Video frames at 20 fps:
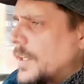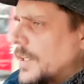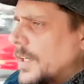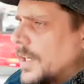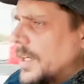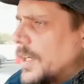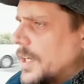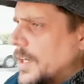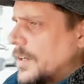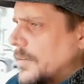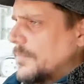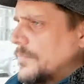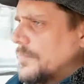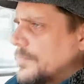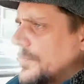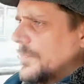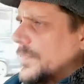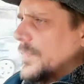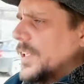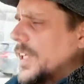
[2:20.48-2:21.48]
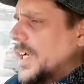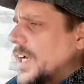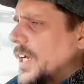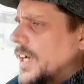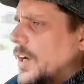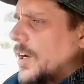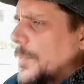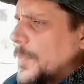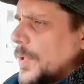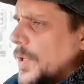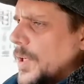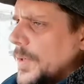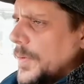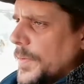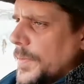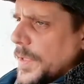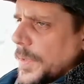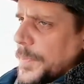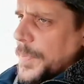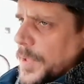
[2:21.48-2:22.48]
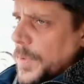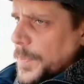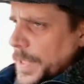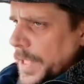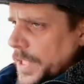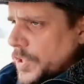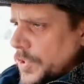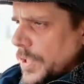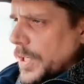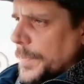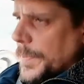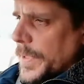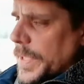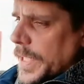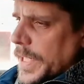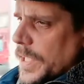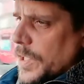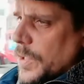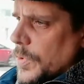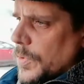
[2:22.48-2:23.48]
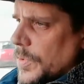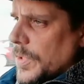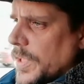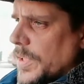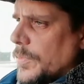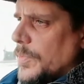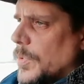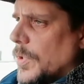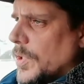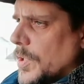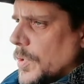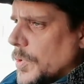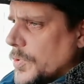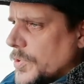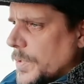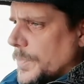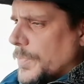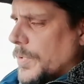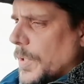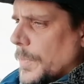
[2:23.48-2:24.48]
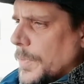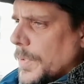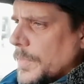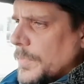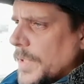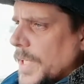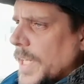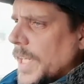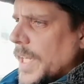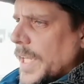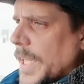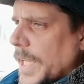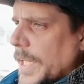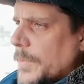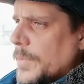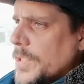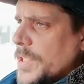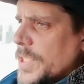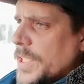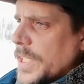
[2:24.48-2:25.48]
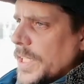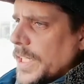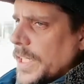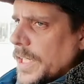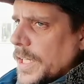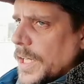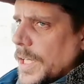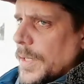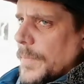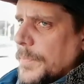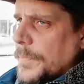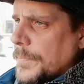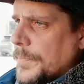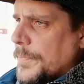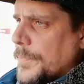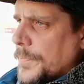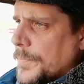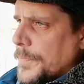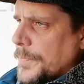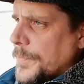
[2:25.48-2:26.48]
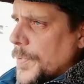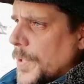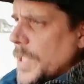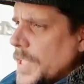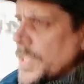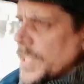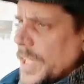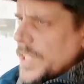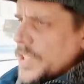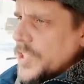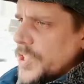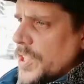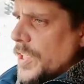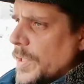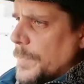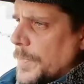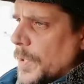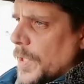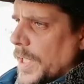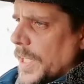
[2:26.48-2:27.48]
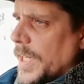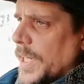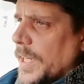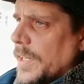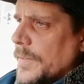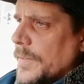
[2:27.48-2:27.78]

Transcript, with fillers: Um, yeah, I put a, I put a picture up in that corner of what caused the problem. It was the uh, pretensioner pulley.